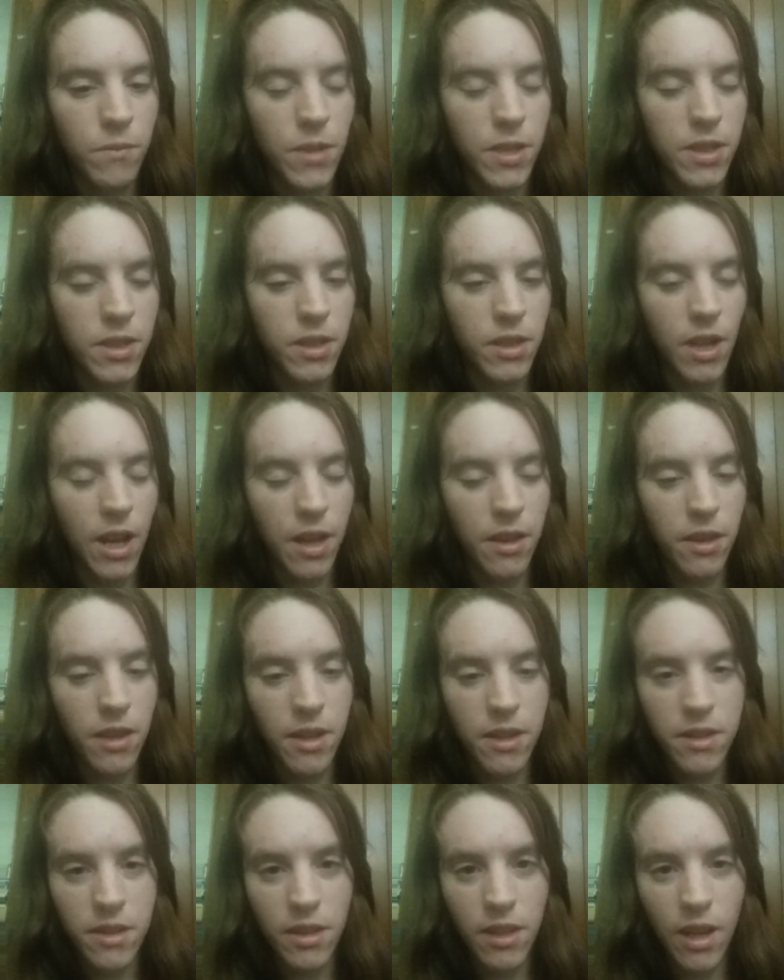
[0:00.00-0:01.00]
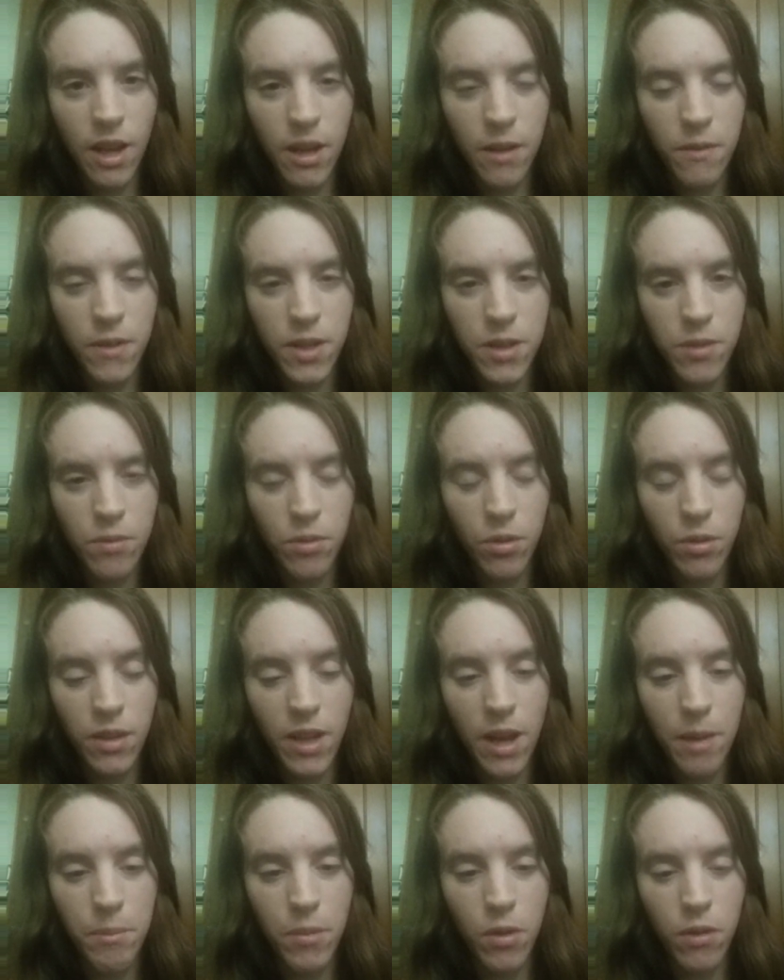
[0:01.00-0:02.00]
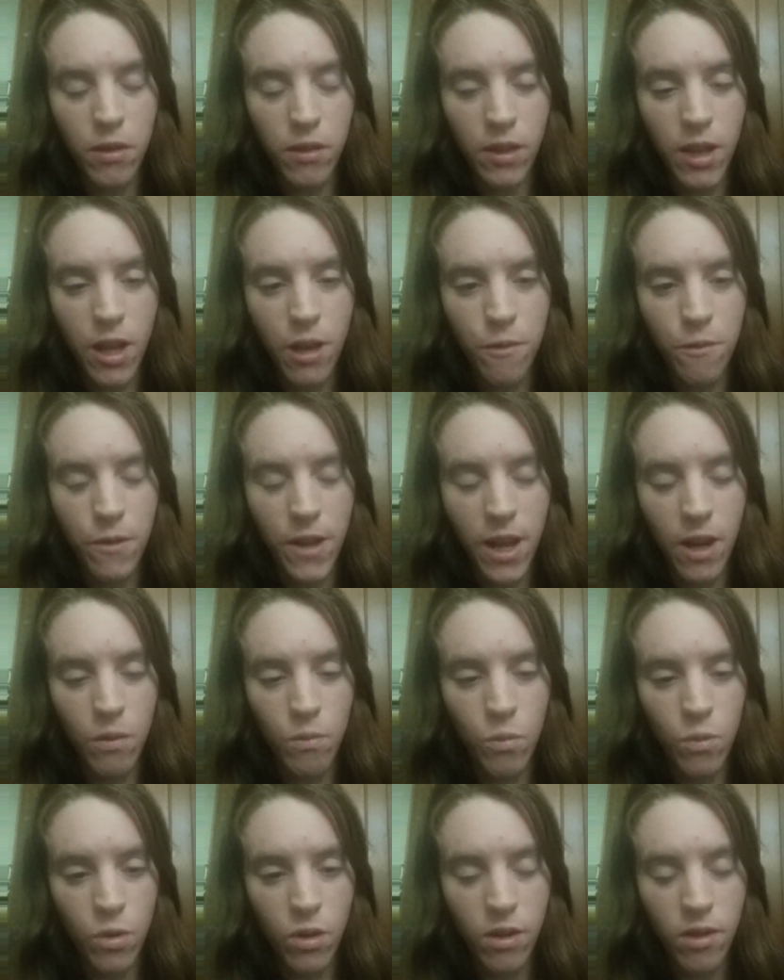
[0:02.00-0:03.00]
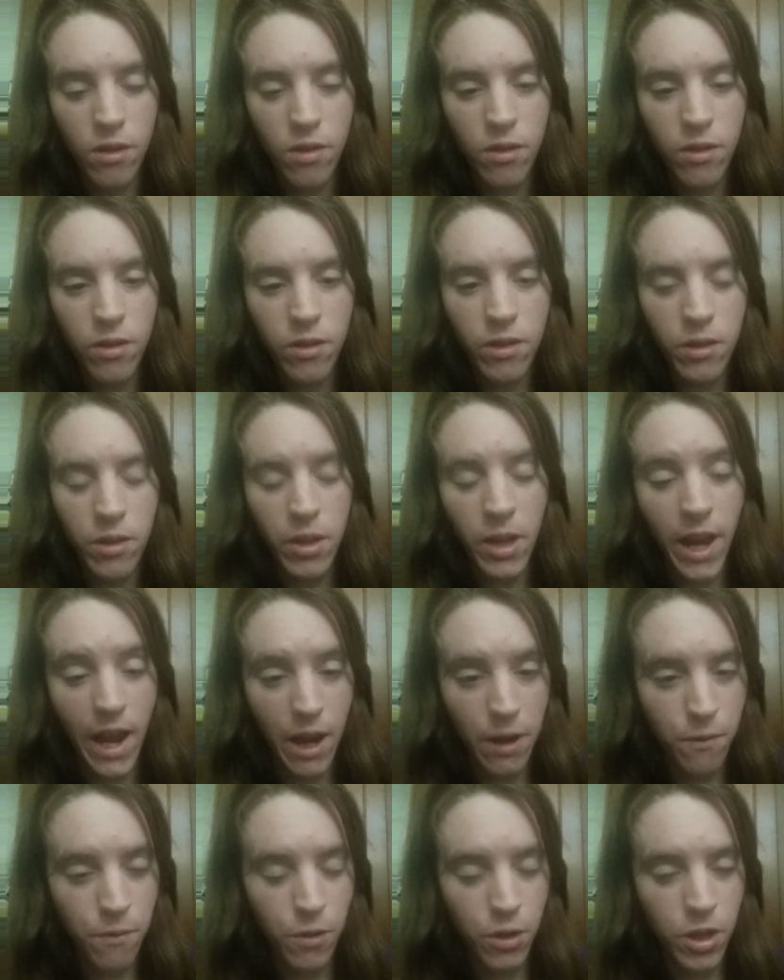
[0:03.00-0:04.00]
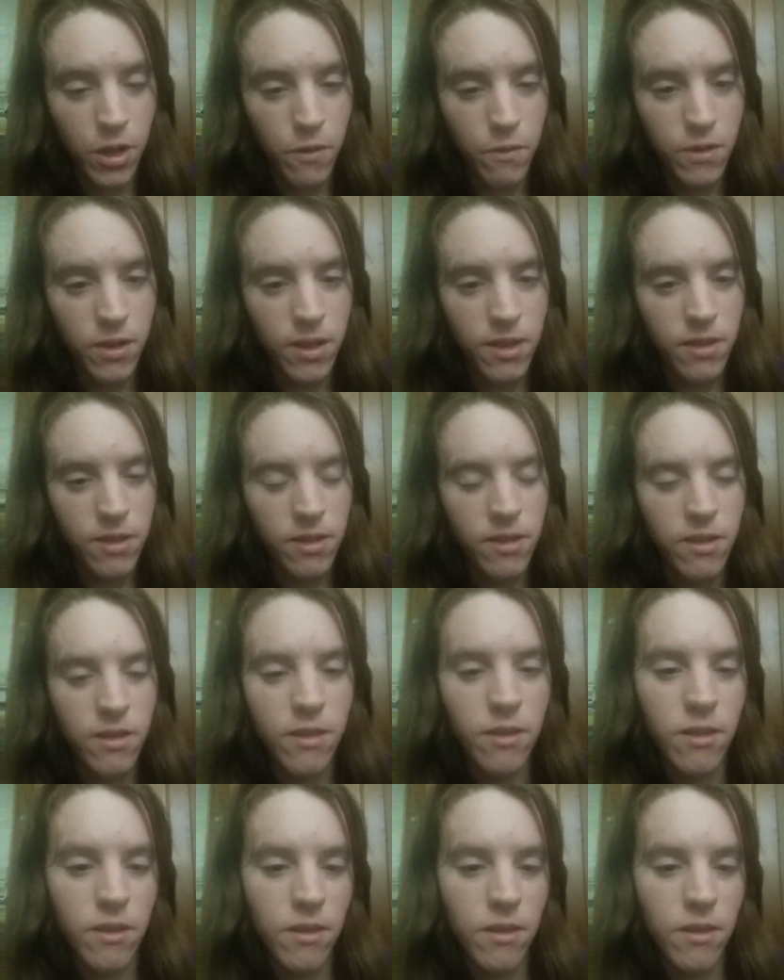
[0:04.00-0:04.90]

is not is the God of Israel not both love and war and forgiveness